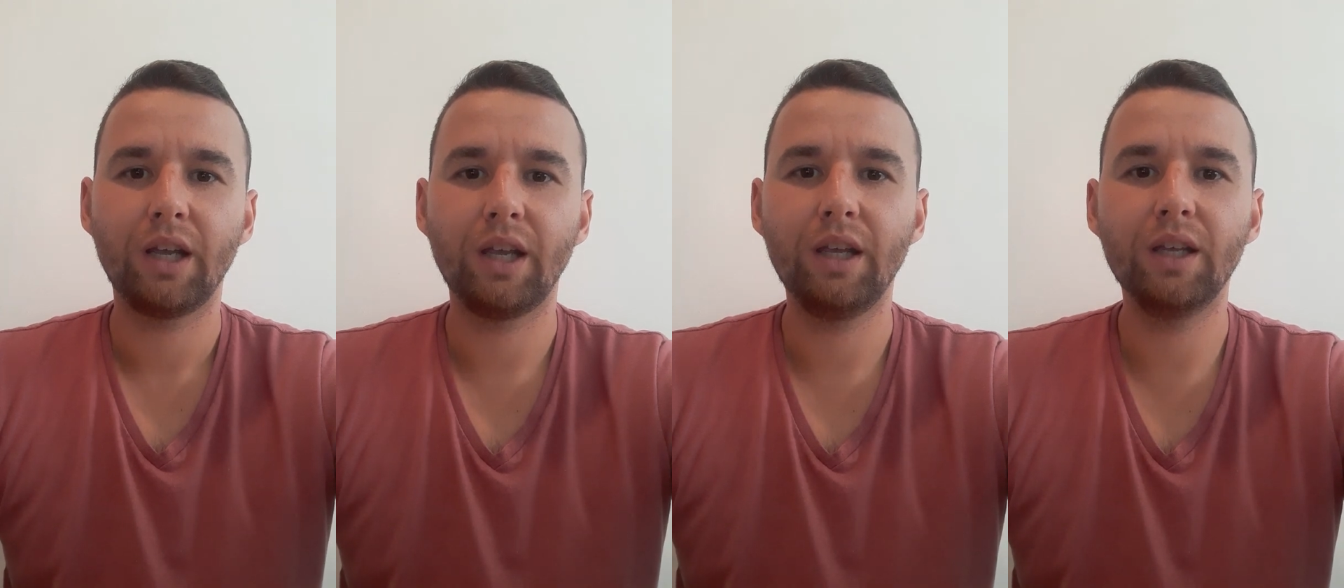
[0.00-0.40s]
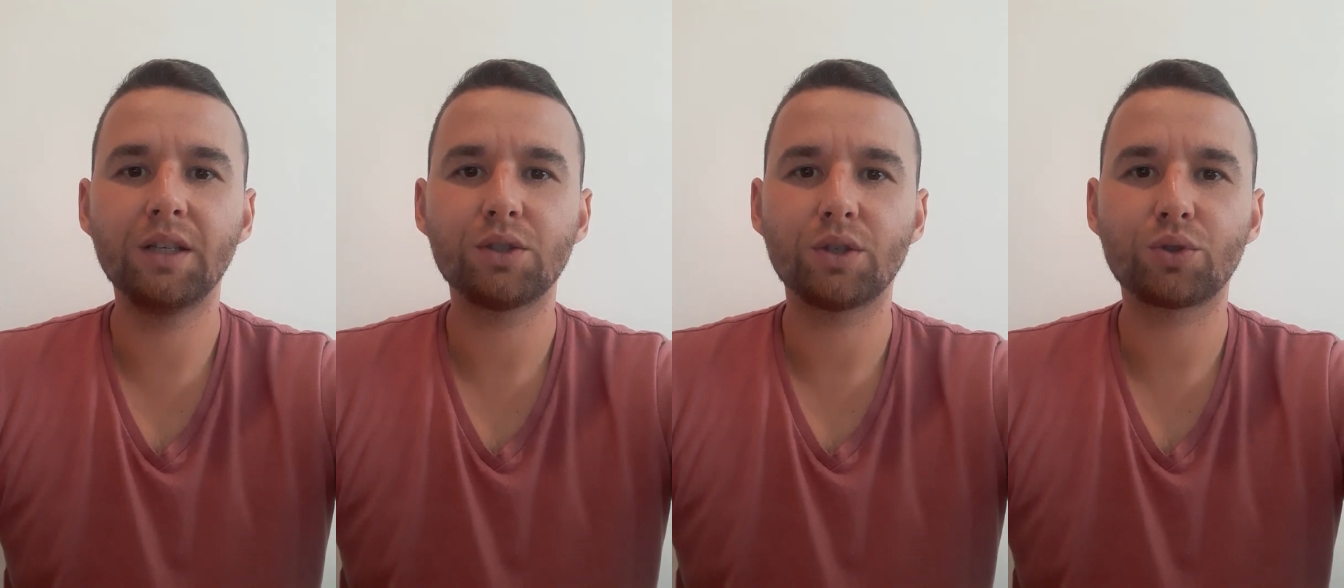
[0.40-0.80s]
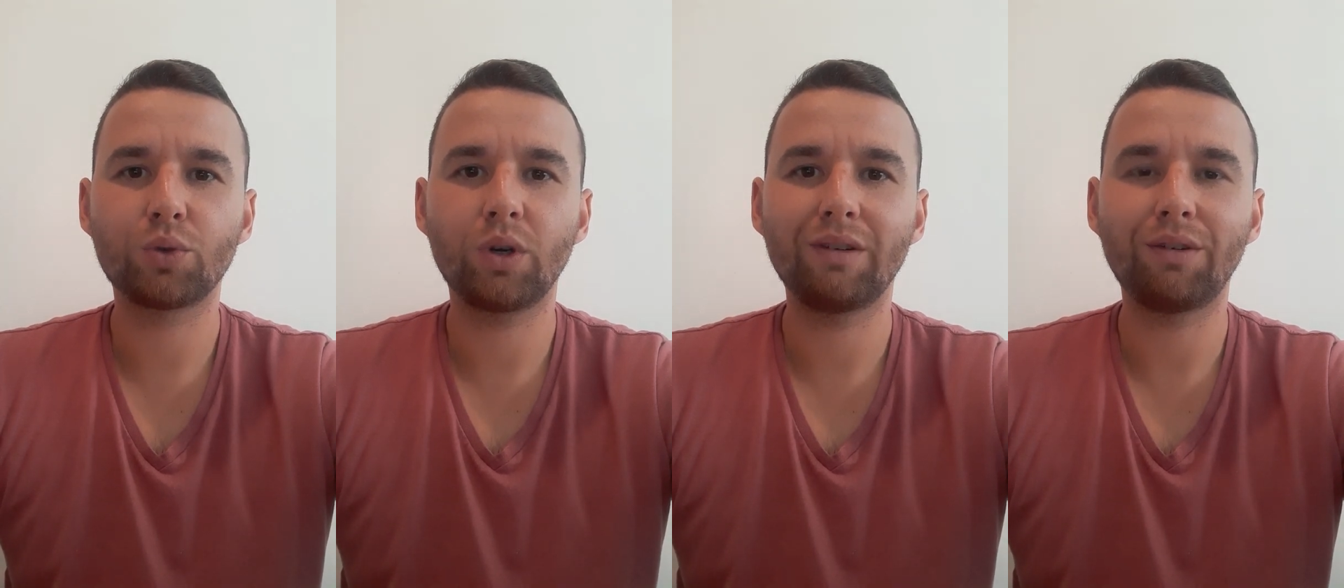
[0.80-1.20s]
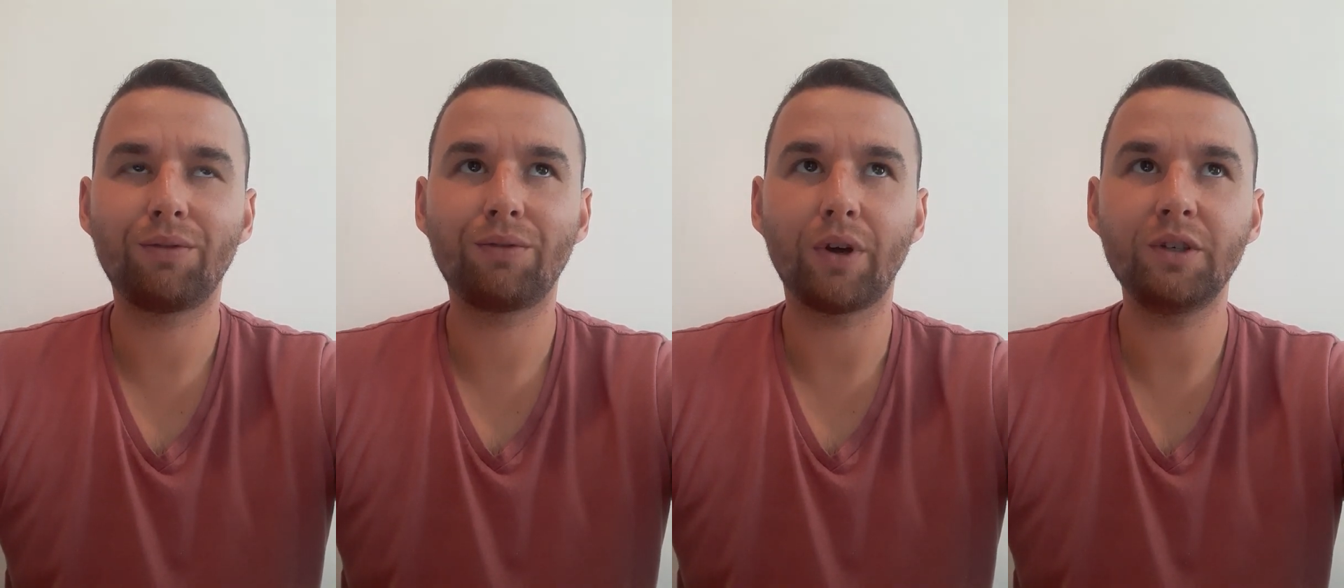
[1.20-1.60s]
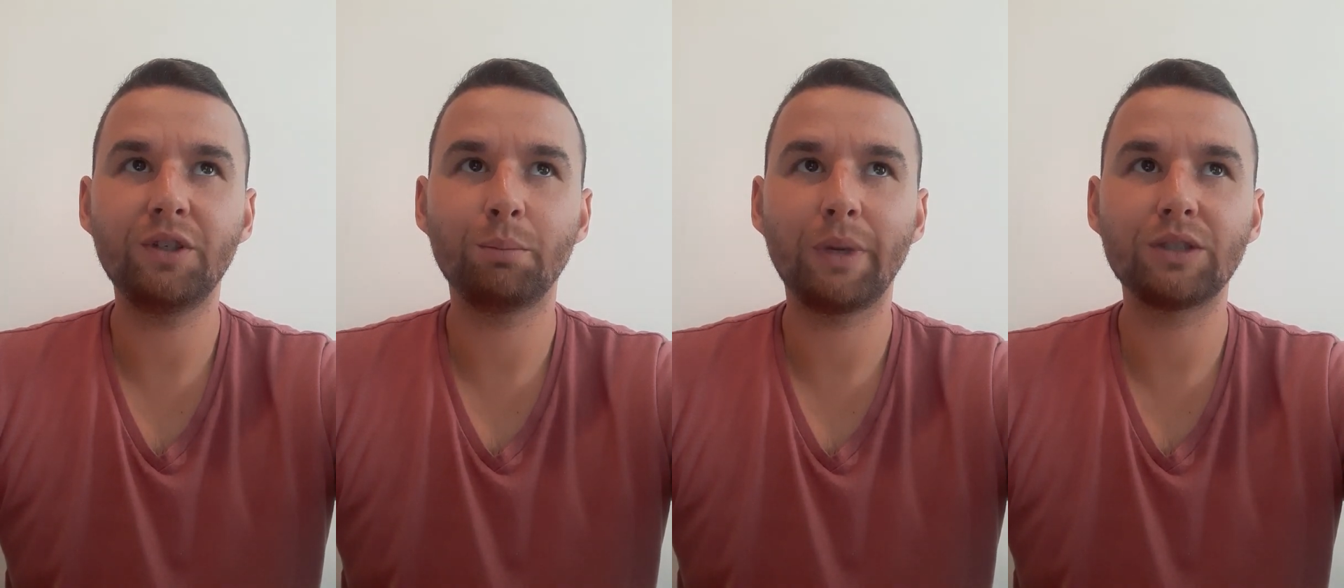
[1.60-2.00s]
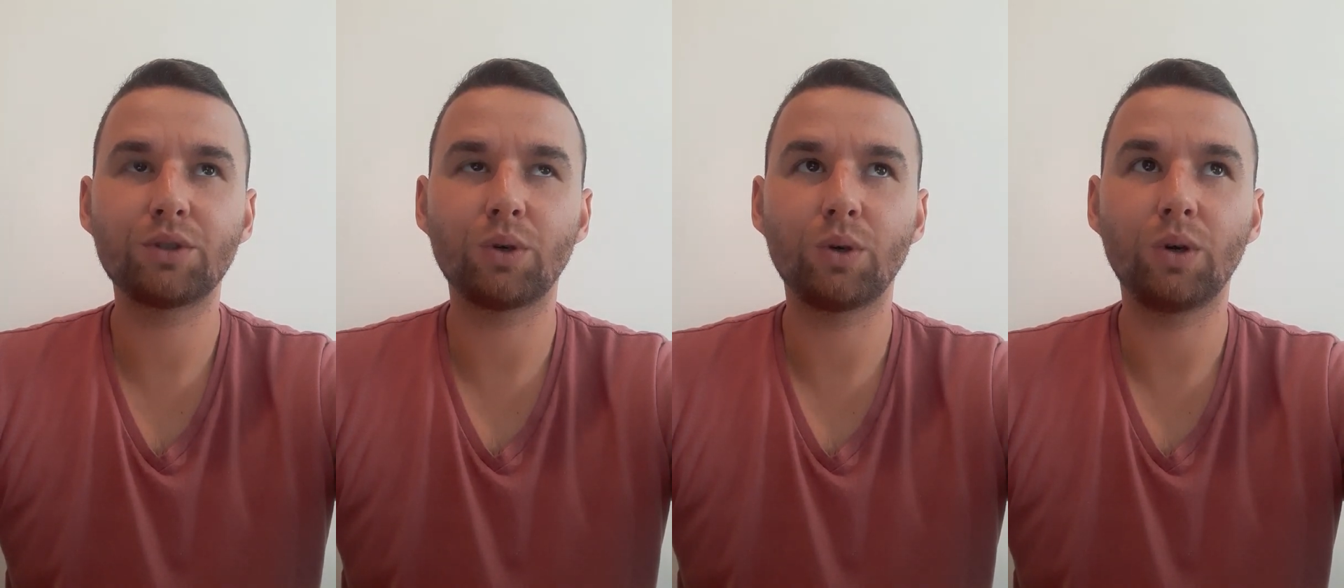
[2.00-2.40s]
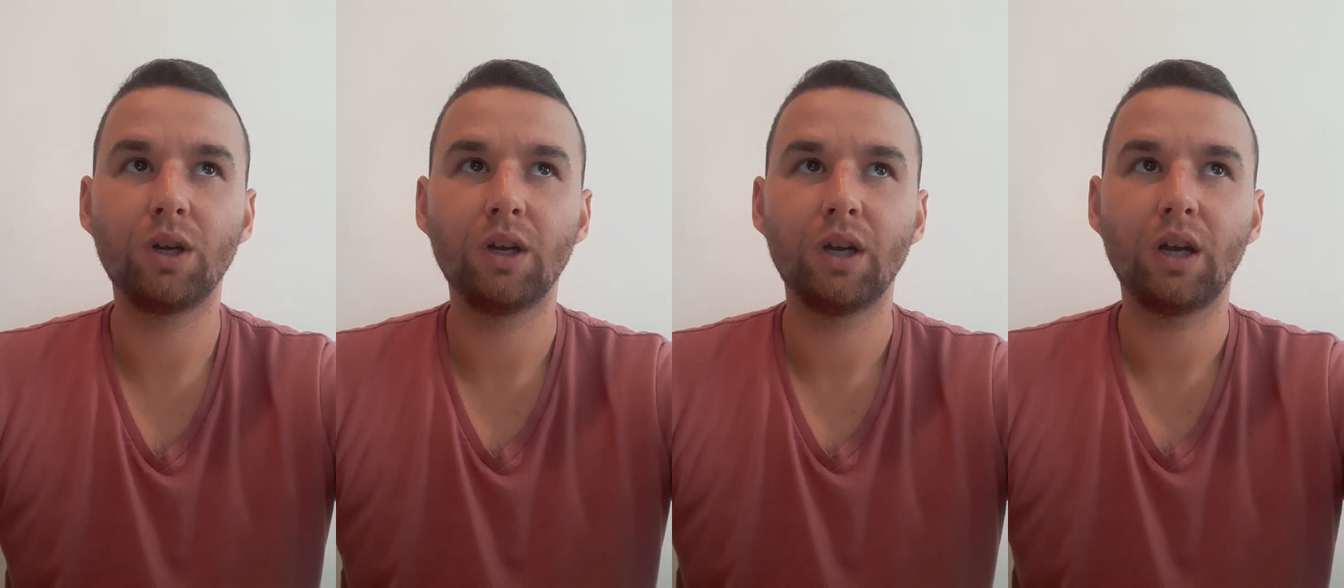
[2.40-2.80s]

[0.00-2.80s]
is sort of a fundamental